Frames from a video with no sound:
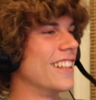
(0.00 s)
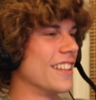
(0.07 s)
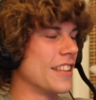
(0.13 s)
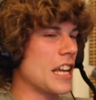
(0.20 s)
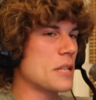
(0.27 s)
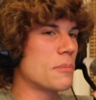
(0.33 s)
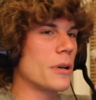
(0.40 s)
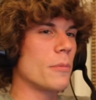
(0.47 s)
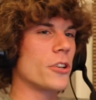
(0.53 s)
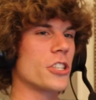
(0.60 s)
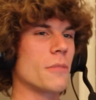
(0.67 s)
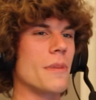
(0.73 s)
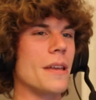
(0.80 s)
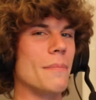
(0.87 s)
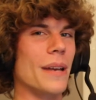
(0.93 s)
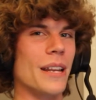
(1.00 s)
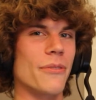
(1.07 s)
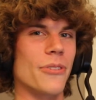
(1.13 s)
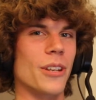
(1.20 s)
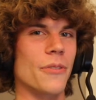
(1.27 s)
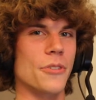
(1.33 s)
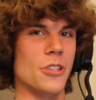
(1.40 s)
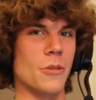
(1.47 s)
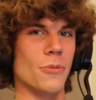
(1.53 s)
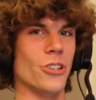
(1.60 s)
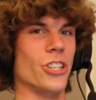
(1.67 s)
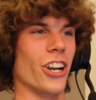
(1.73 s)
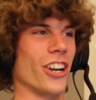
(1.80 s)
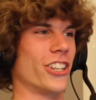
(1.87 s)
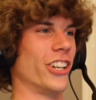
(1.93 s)
That's pretty much the main benefit of a
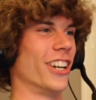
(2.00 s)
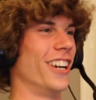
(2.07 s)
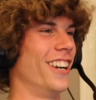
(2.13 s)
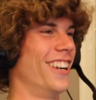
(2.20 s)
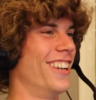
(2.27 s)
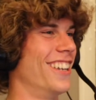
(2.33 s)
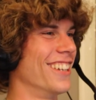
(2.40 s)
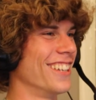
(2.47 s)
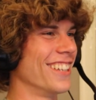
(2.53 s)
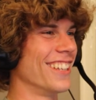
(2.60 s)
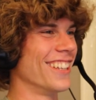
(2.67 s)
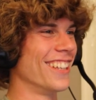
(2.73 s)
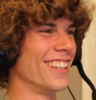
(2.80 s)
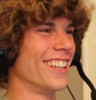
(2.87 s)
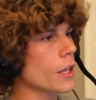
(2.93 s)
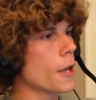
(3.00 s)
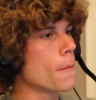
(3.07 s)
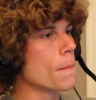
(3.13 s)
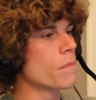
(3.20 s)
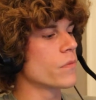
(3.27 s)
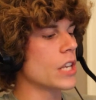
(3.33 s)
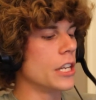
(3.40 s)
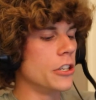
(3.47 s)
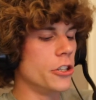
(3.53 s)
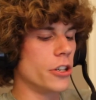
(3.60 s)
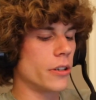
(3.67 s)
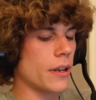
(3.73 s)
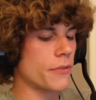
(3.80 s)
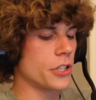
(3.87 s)
supercharger. And you don't have